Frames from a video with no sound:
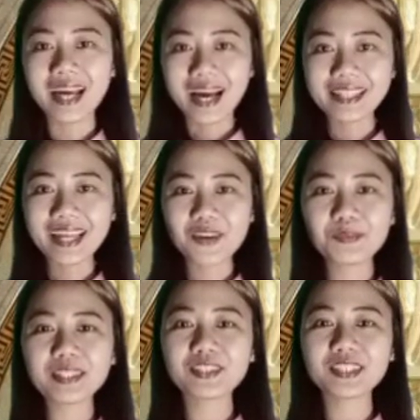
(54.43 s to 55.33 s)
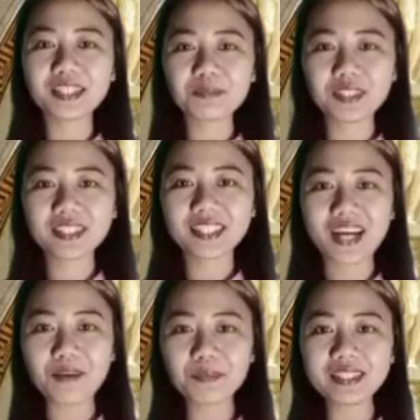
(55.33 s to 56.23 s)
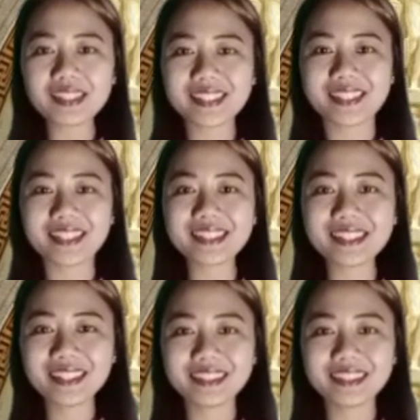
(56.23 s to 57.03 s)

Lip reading: Allow me to give you the competencies